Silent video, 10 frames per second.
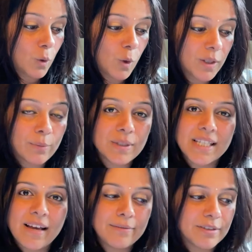All that
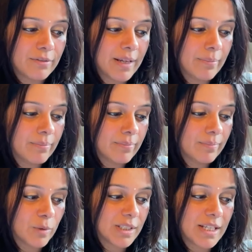was left of him
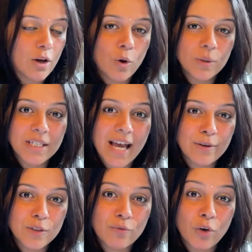was the old
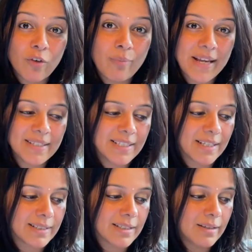house full of
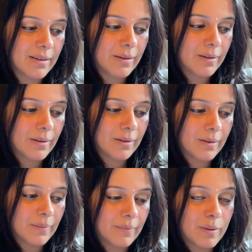paintings.
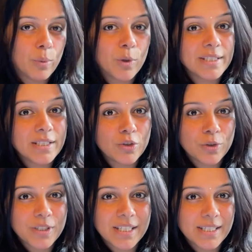The boy
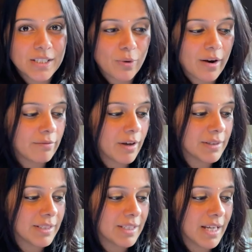stood at his
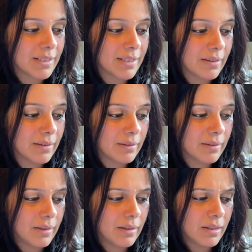grandfather's desk
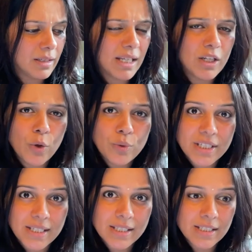he
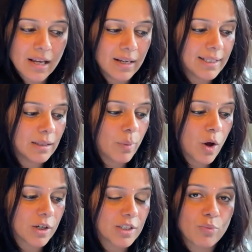noticed a little
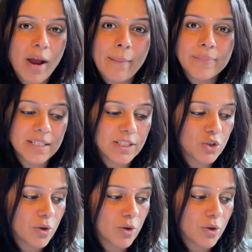box wrapped in